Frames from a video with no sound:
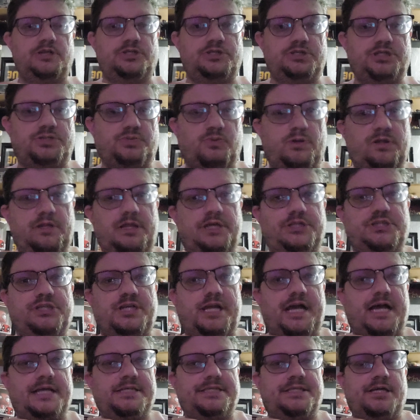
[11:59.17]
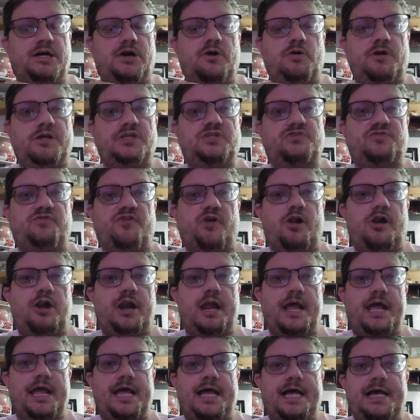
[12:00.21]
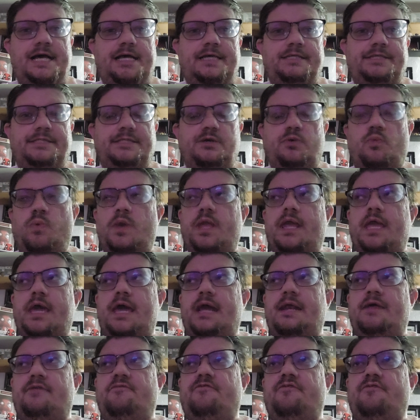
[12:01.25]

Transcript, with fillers: just want to let you guys know as far as the weekend